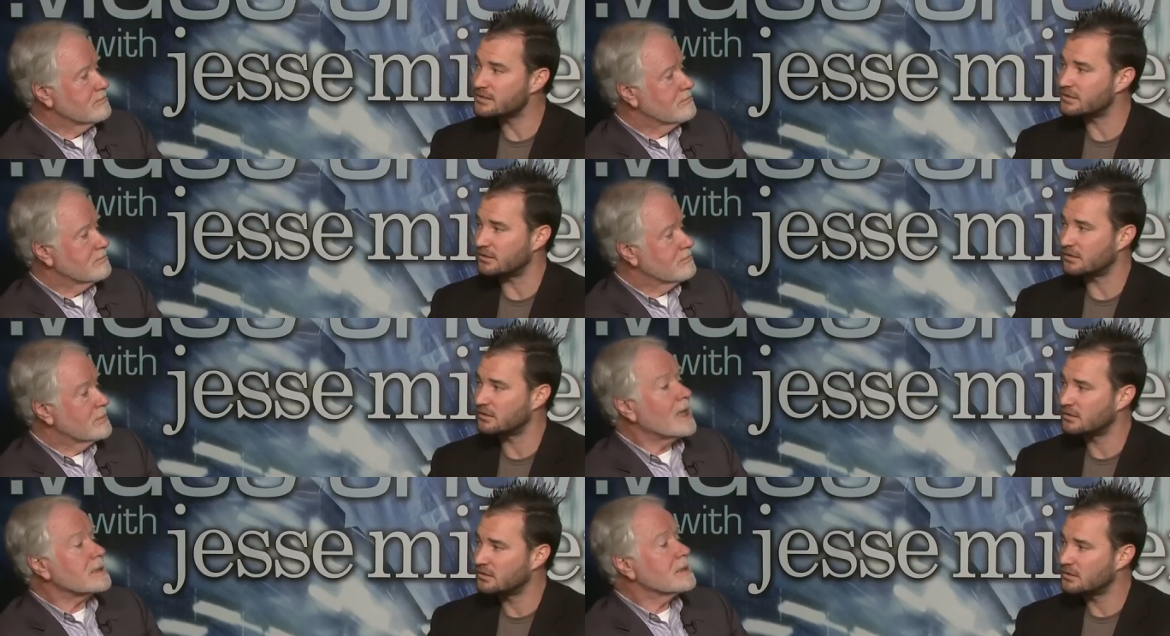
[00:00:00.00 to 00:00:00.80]
Speaker 1: sensor.
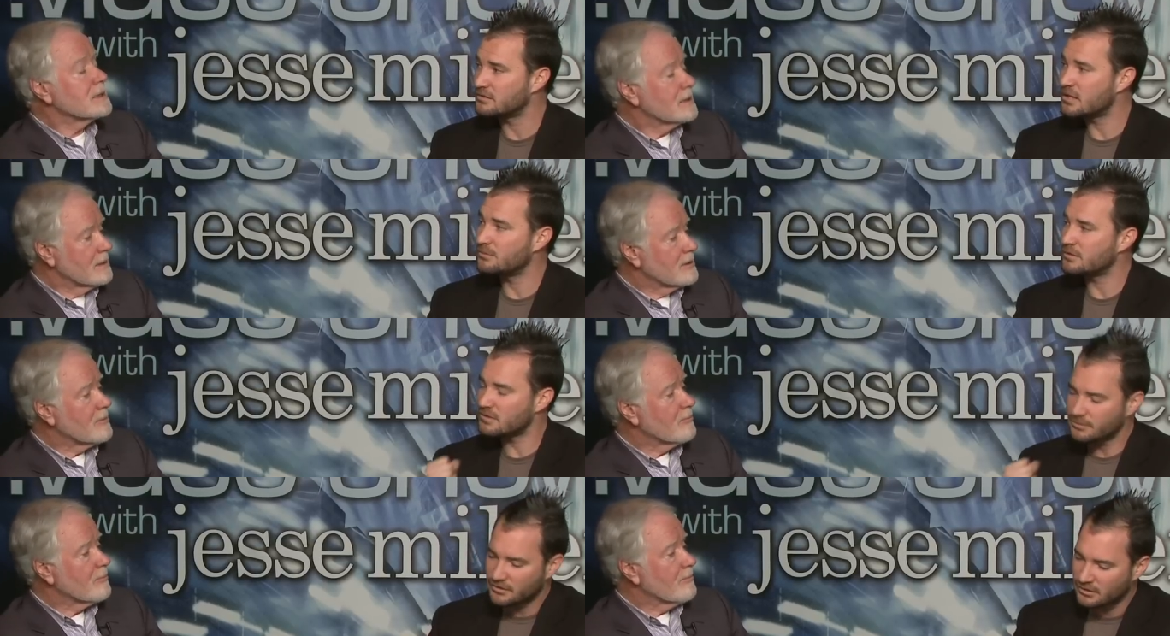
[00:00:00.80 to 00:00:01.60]
Yes. Tell me,
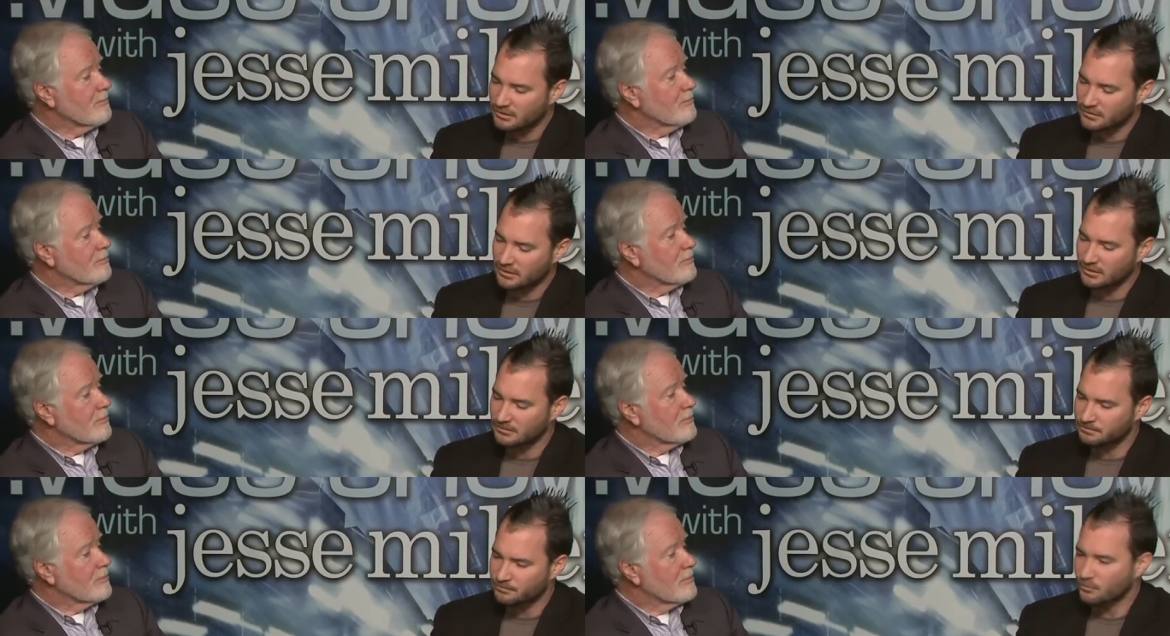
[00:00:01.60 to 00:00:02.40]
tell me the,
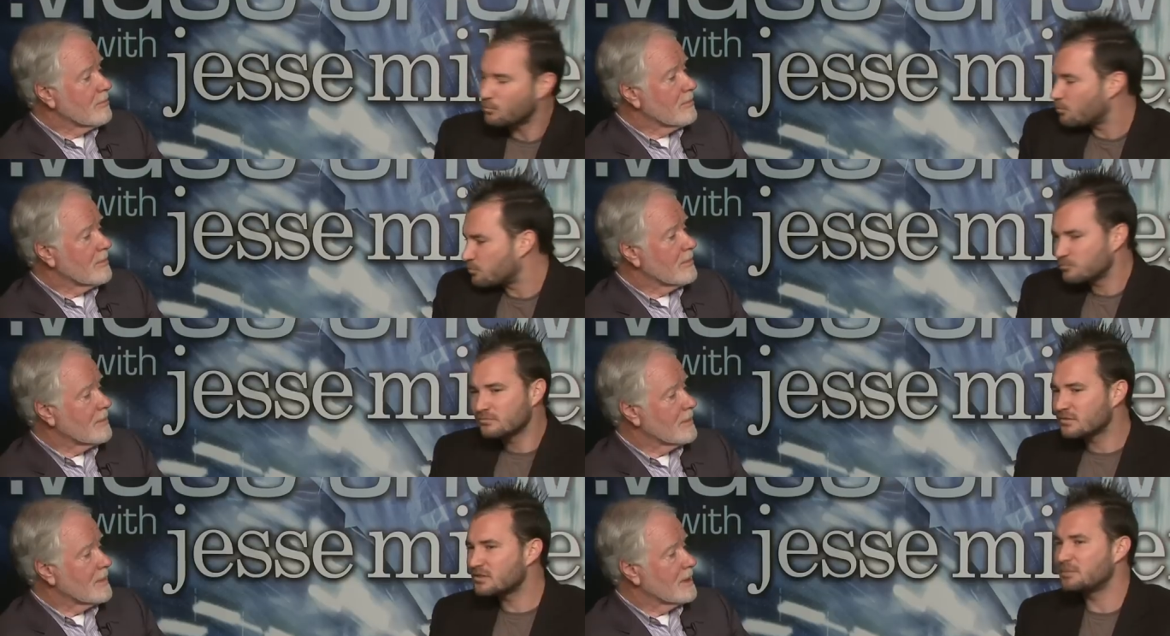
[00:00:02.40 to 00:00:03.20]
the
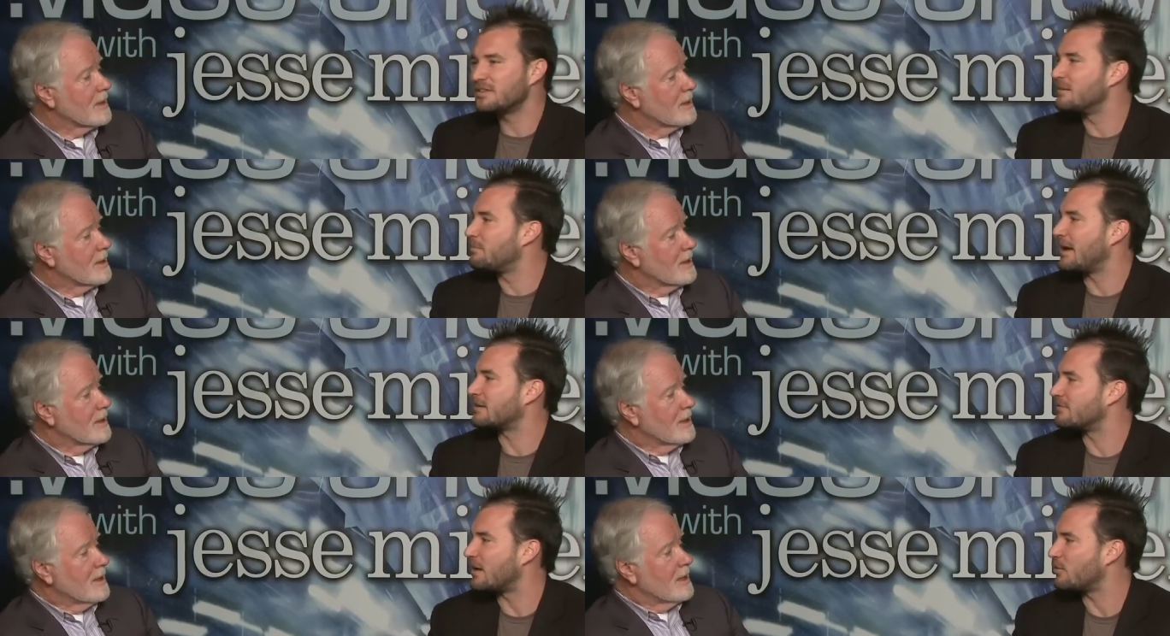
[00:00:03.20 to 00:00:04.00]
Tell me the
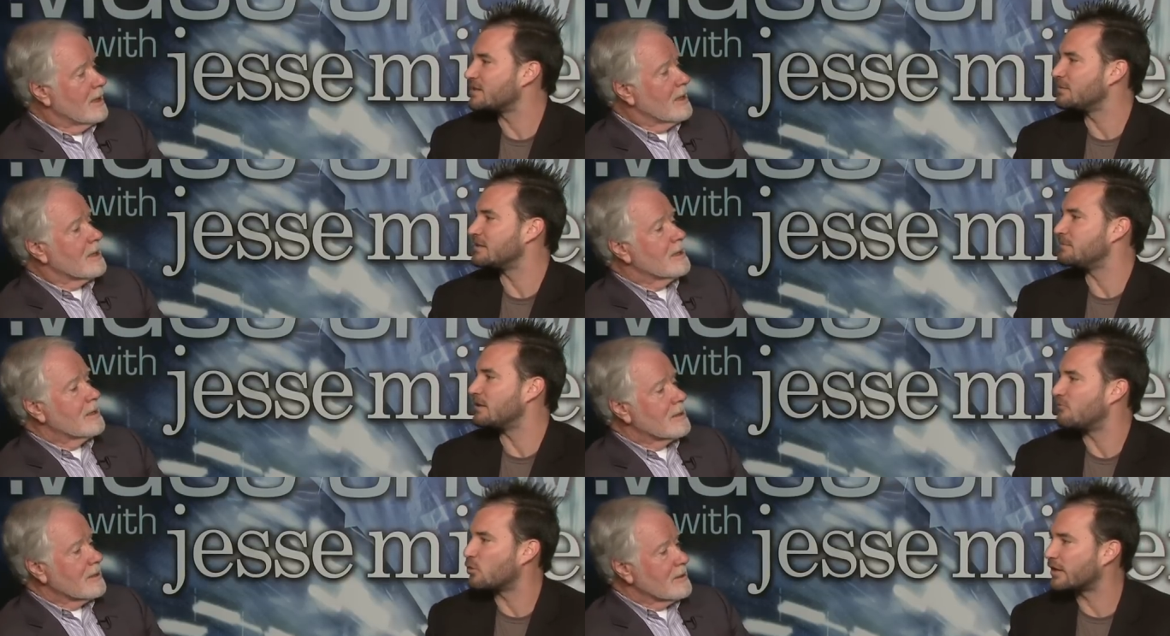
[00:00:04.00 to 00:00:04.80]
impact of that. What does it mean to be
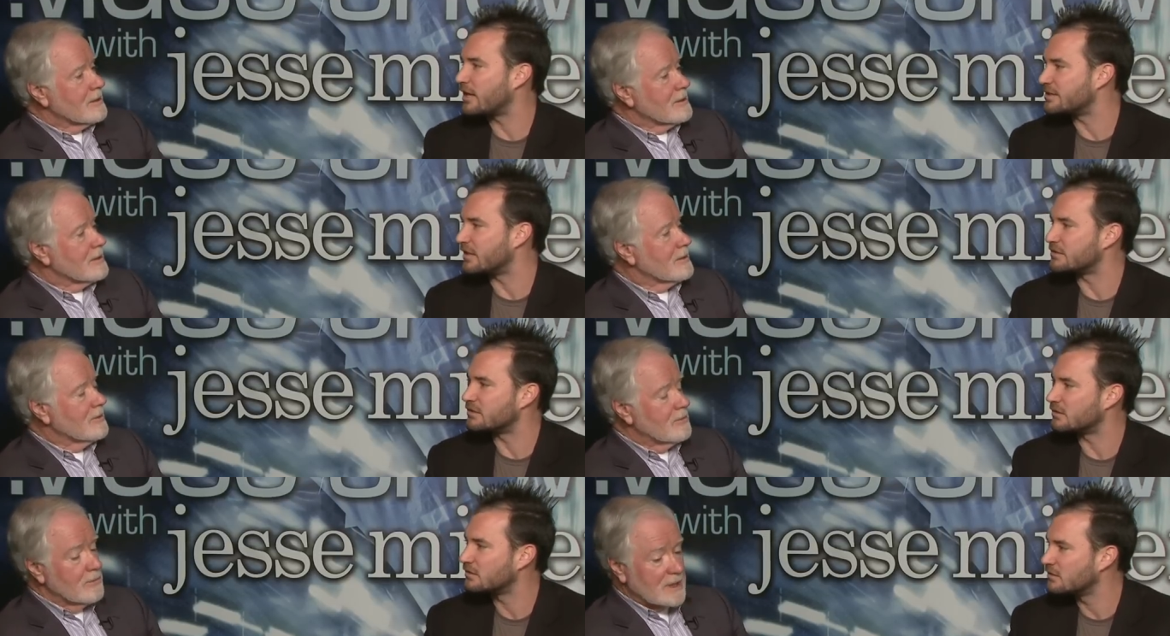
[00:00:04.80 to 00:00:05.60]
a 4K
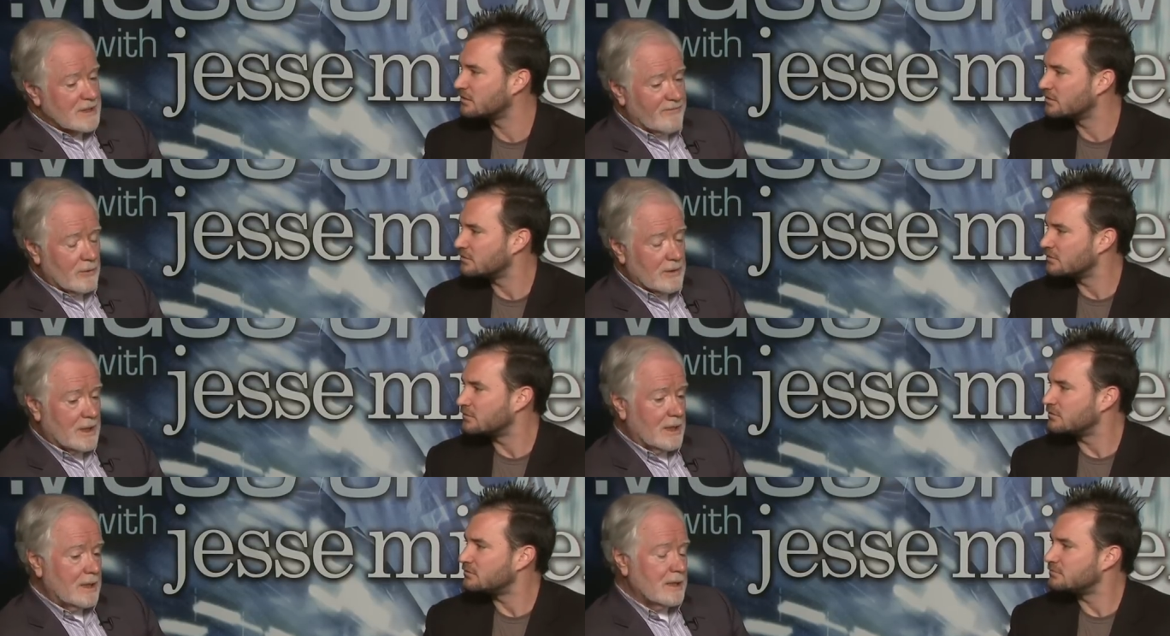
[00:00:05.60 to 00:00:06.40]
sensor?
Speaker 2: Well, it's a
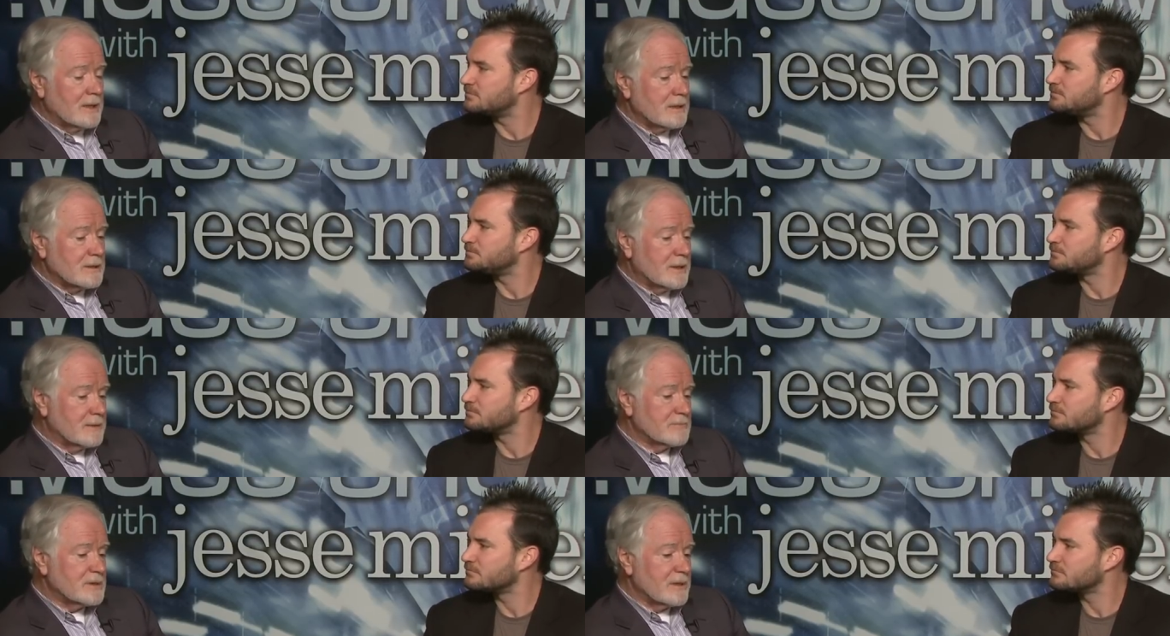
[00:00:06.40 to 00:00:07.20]
4K in
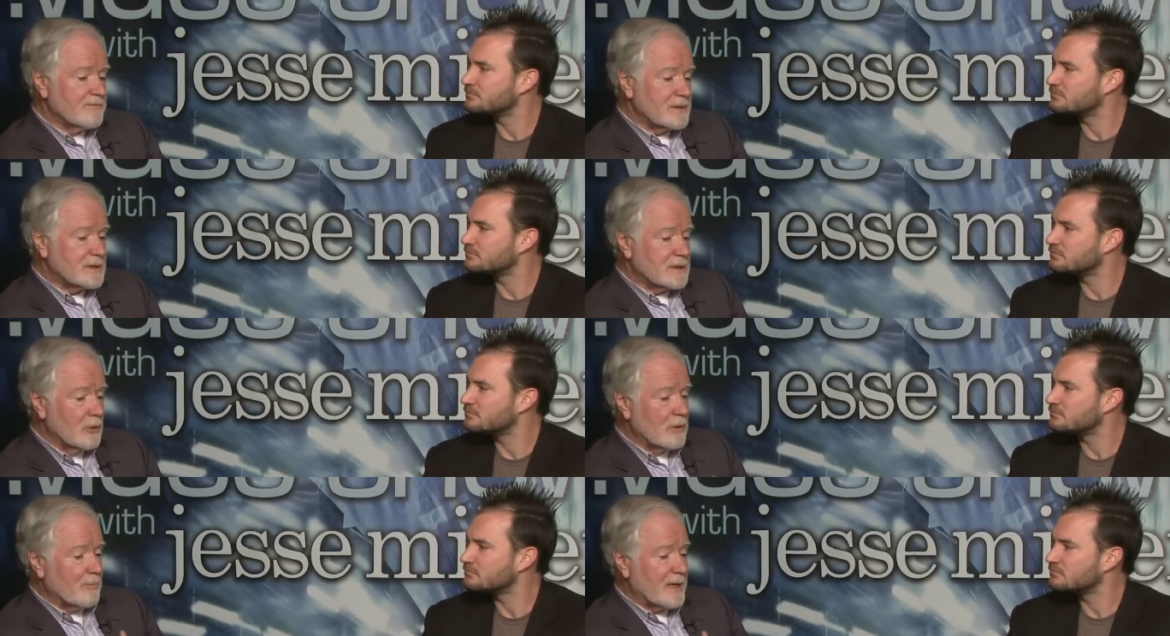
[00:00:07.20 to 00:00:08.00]
terms of its
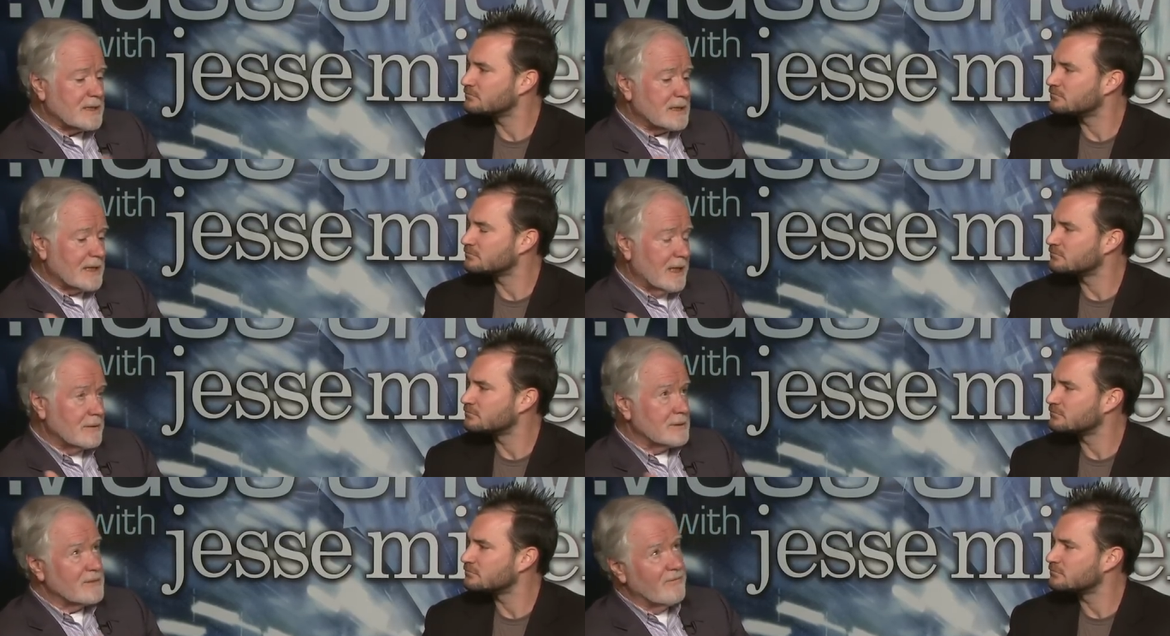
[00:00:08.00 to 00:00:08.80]
total pixel count.